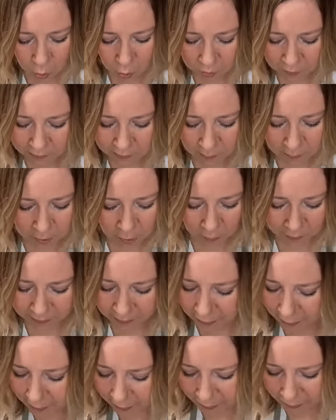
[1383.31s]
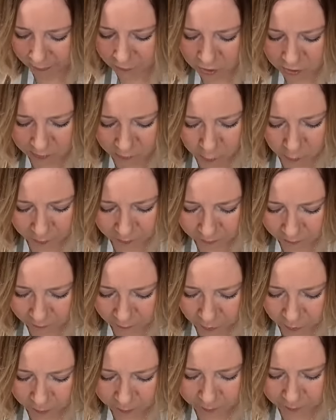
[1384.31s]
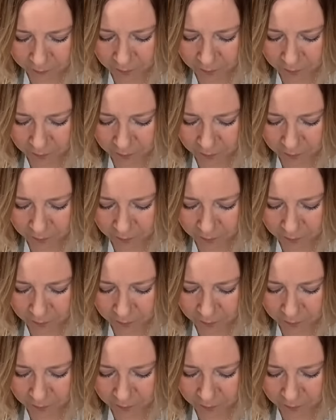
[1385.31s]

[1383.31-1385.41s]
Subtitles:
or something you already have, just whatever.